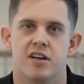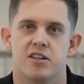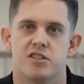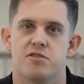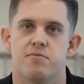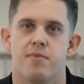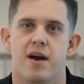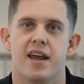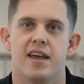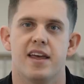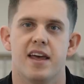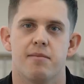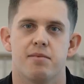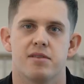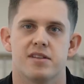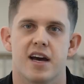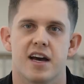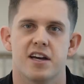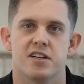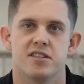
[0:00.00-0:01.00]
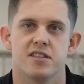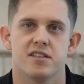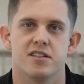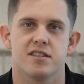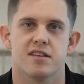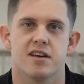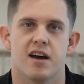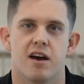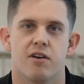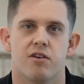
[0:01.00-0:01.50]
Traumatic
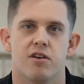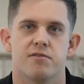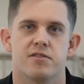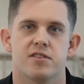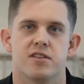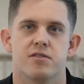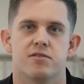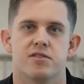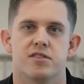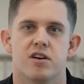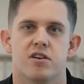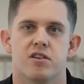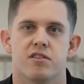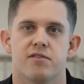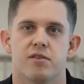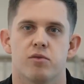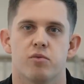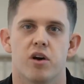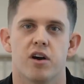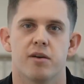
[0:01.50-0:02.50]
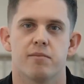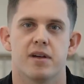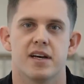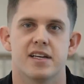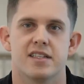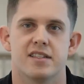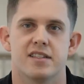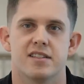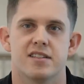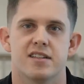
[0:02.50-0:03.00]
amputations are often the result of a
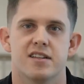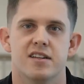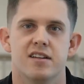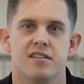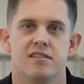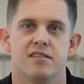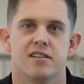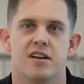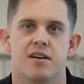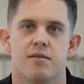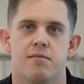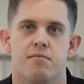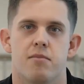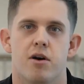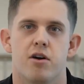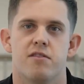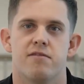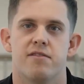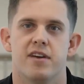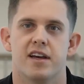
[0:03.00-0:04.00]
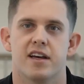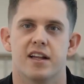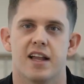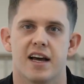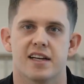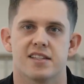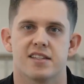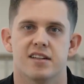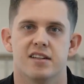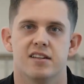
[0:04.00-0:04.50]
workplace incident, motor vehicle
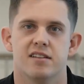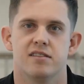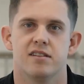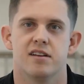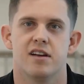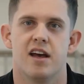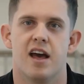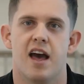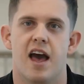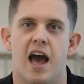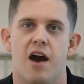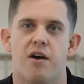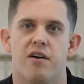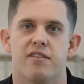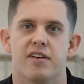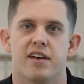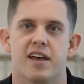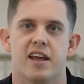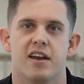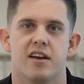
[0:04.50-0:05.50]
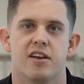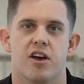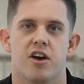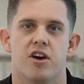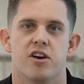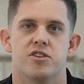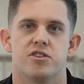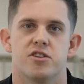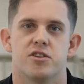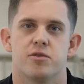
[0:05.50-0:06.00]
accident, however can
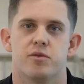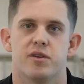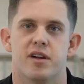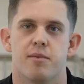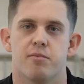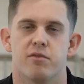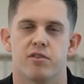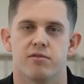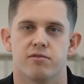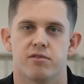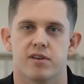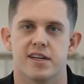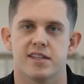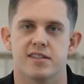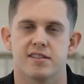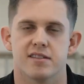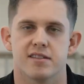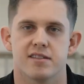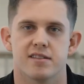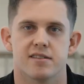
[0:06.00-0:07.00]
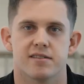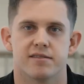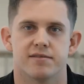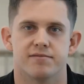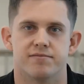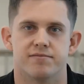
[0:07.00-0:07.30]
occur due to a number of reasons.